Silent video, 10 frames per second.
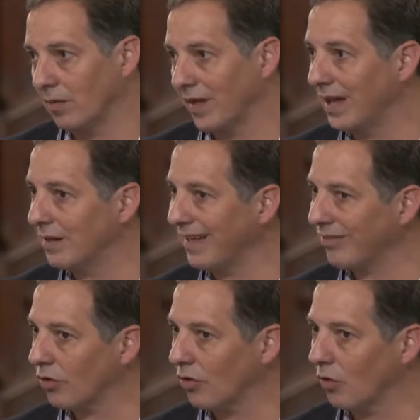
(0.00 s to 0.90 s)
ate
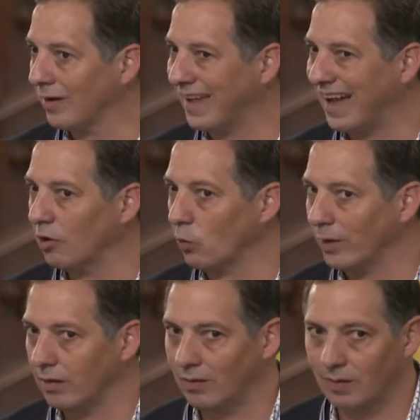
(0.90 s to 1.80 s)
less
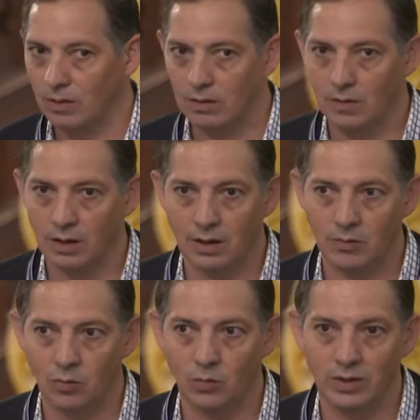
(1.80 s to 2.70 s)
calories
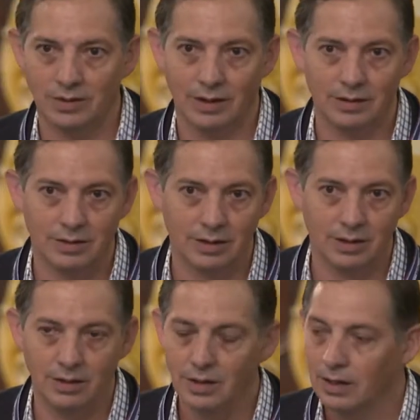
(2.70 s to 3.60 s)
than we tended to
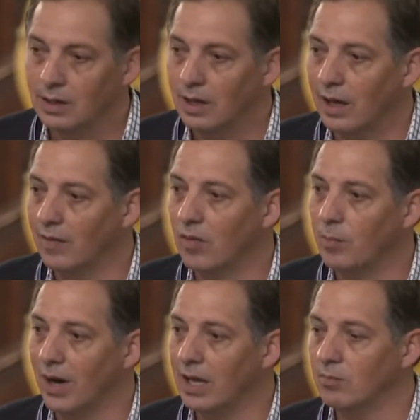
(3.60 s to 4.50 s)
eat. And the
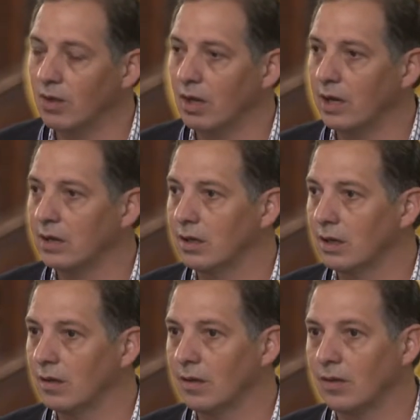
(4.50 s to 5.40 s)
bottom line
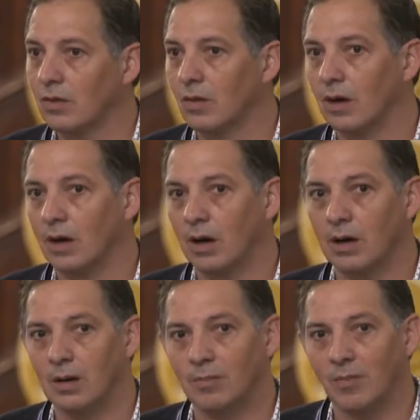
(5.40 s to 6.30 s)
is,
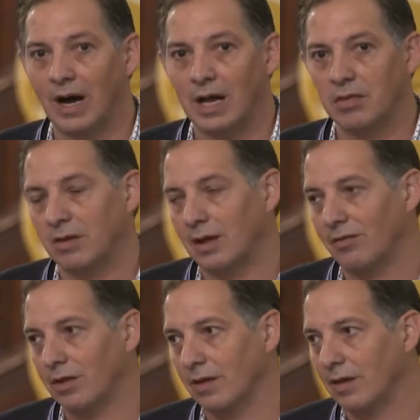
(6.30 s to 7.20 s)
I think
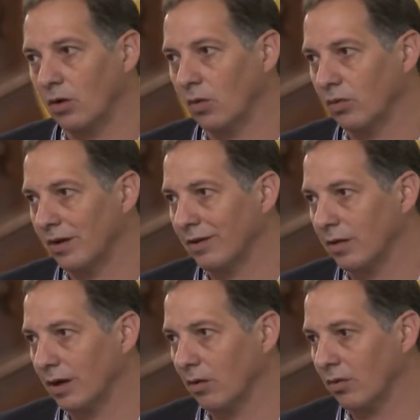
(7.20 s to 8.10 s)
everything that holds
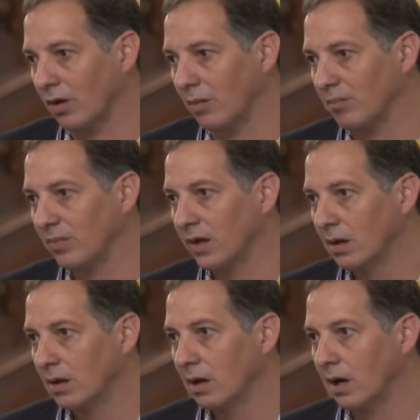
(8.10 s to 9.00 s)
everything else up.
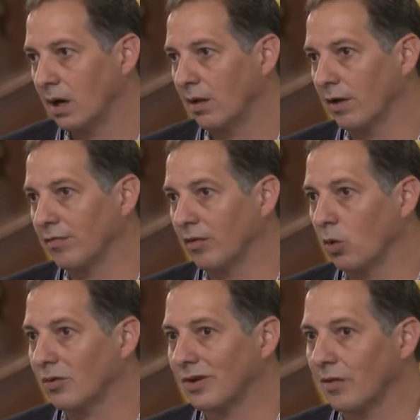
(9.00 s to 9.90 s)
They
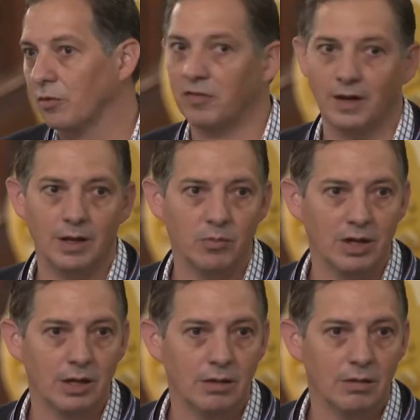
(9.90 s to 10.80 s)
focused on their family.